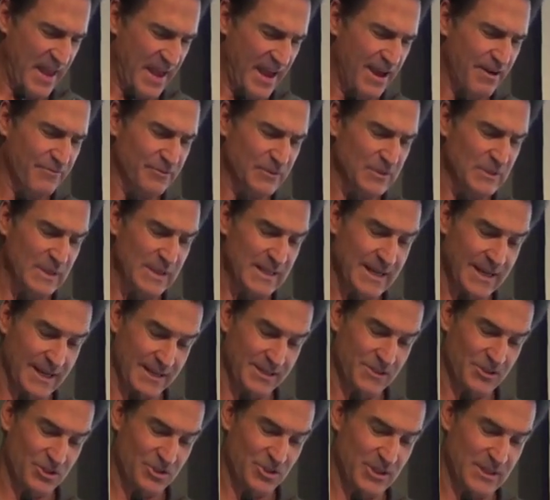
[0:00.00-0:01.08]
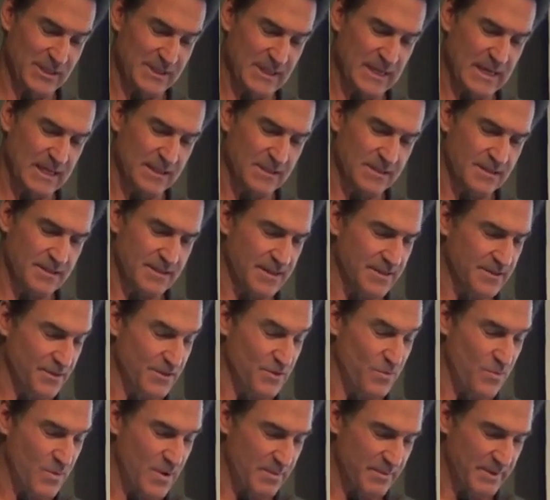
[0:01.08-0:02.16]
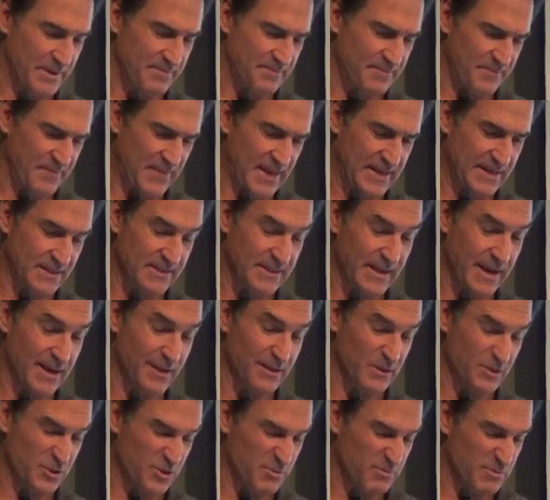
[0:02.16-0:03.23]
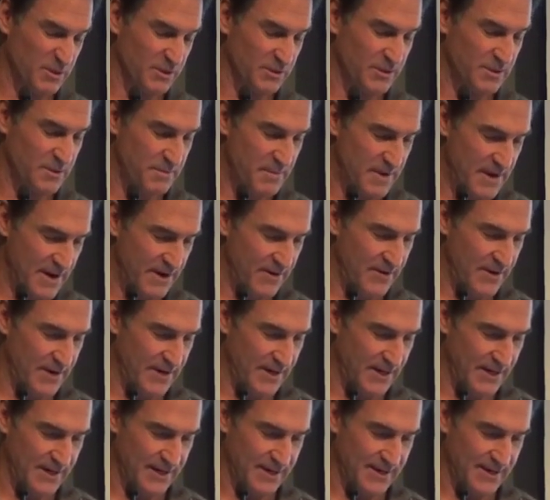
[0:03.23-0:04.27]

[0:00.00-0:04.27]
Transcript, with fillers: after this, she's considered a woman and is eligible to marry.